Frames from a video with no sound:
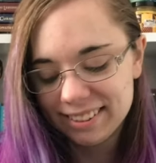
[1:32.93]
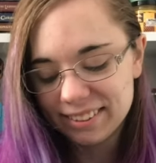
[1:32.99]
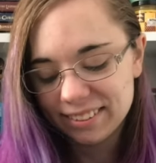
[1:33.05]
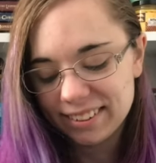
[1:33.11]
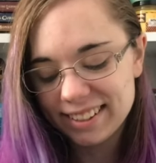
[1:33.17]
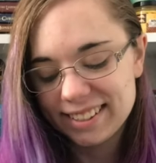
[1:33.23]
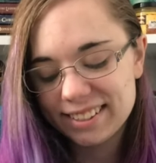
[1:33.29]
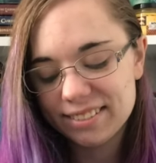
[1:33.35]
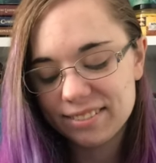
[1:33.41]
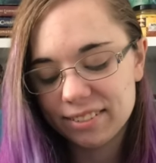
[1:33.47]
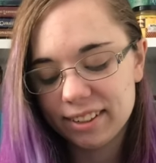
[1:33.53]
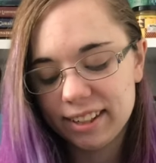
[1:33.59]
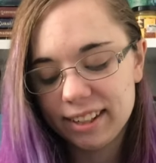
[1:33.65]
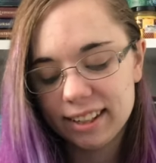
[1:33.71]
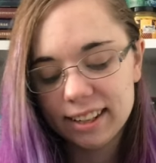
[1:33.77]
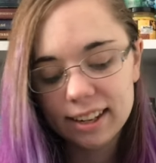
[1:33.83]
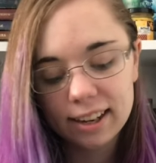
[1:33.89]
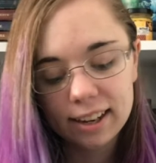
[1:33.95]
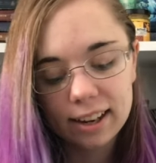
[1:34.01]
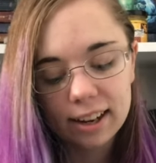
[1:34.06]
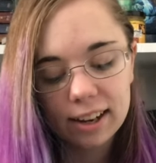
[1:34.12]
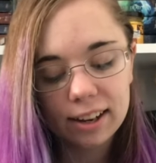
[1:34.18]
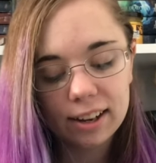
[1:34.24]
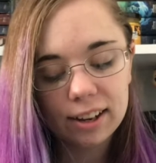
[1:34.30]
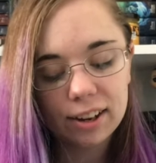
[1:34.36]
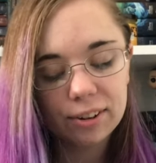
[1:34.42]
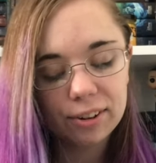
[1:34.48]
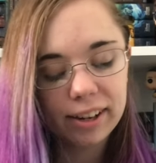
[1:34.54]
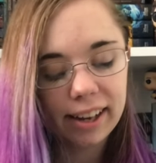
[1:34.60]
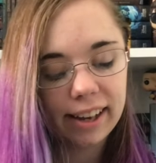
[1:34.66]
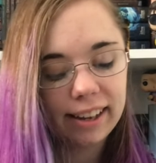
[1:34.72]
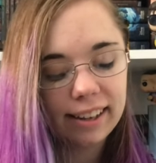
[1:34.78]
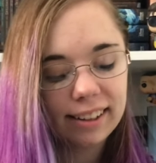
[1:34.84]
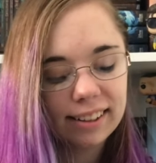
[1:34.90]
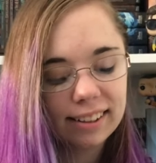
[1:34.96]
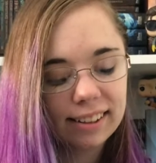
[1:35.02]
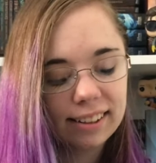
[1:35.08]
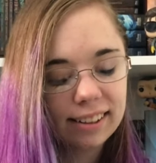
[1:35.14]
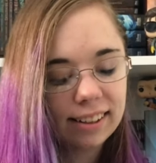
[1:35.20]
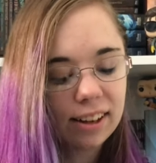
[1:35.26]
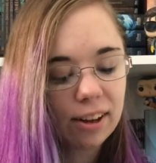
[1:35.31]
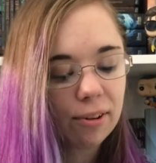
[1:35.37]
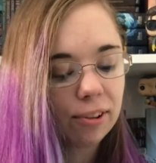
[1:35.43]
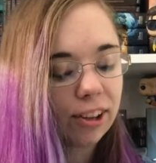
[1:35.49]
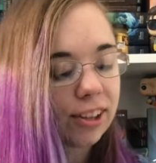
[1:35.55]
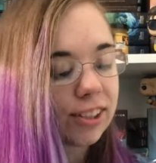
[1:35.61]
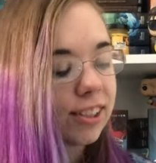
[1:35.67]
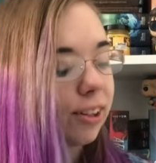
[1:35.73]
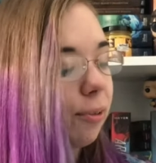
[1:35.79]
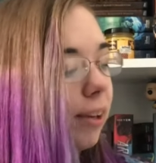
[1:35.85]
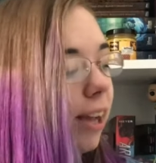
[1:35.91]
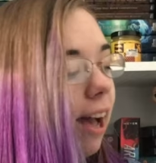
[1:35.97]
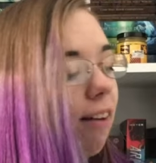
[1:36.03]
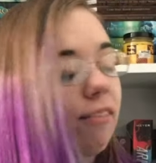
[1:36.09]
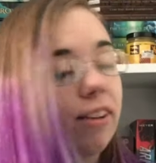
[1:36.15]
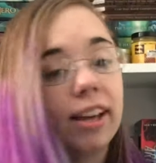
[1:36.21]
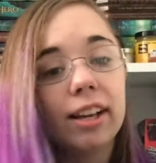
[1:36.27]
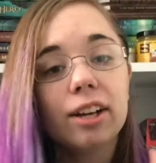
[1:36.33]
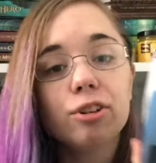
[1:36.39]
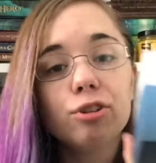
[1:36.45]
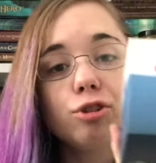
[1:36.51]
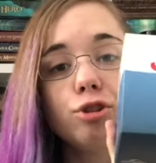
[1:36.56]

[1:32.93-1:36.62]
no, this is funny. Okay. Looks like we have a